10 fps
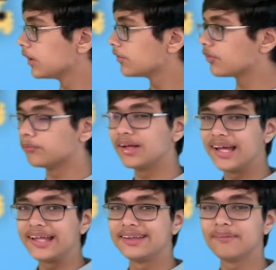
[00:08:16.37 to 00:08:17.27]
So,
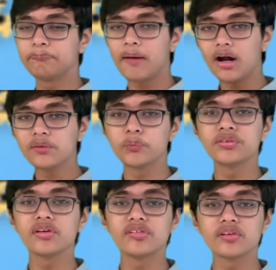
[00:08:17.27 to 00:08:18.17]
the part which
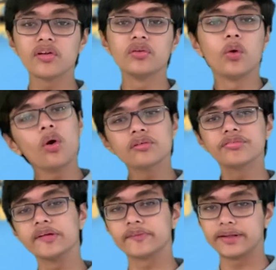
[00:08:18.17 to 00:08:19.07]
is to the north of
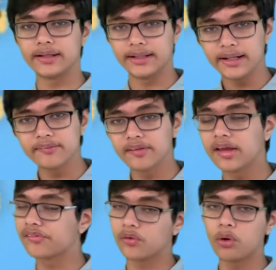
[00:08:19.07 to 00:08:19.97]
these Great Lakes
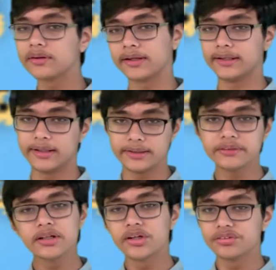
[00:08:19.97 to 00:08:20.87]
is called the Canadian
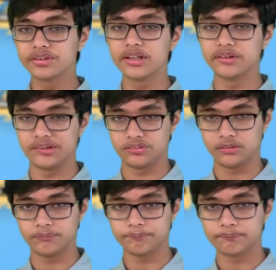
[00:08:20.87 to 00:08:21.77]
Shield region.
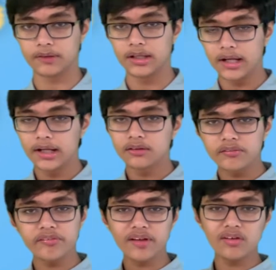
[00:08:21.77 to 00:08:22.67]
To
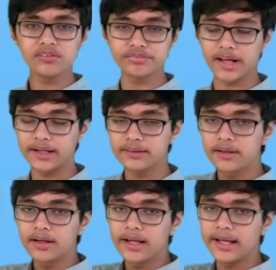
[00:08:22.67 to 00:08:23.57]
the south of that,
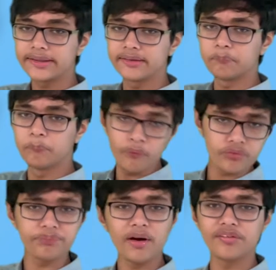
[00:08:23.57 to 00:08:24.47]
in
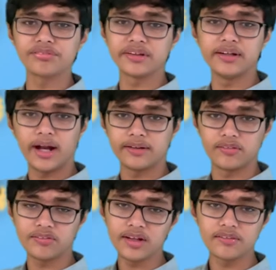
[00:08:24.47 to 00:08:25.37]
most parts of the United
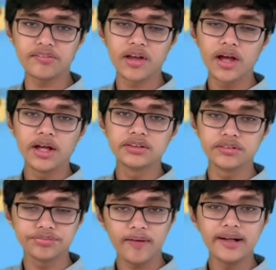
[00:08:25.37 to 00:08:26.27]
States, you'll
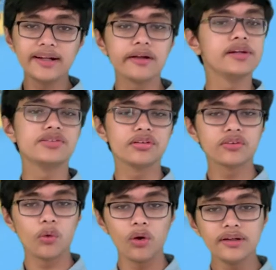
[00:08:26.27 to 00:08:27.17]
find a region
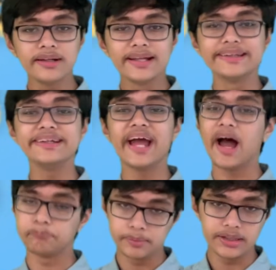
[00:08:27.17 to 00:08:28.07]
called the
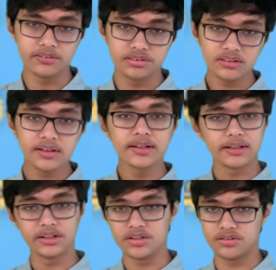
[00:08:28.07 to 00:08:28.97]
Appalachian
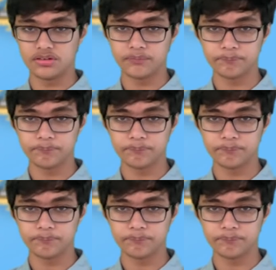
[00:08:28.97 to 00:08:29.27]
region.